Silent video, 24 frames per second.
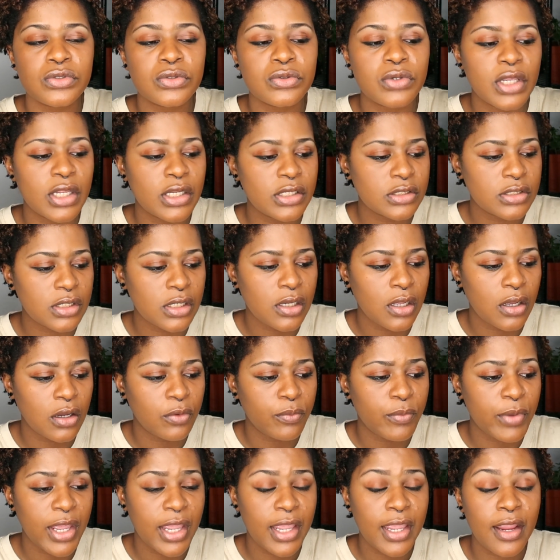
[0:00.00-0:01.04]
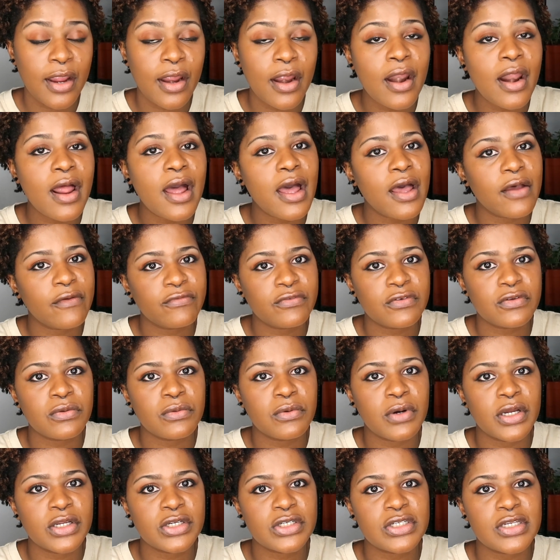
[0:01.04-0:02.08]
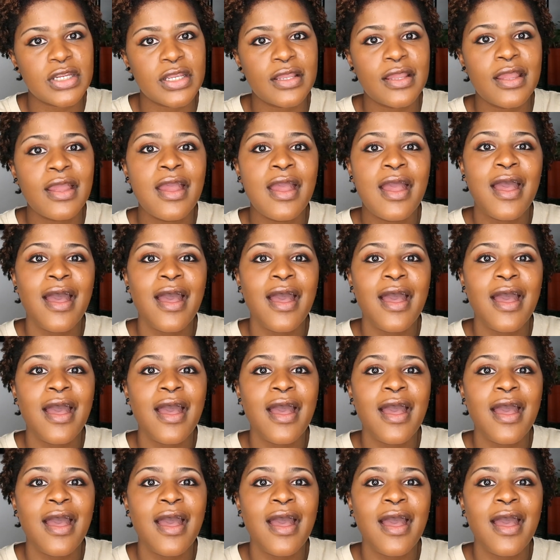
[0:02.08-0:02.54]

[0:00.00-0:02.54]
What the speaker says: to interlock my hair after washing.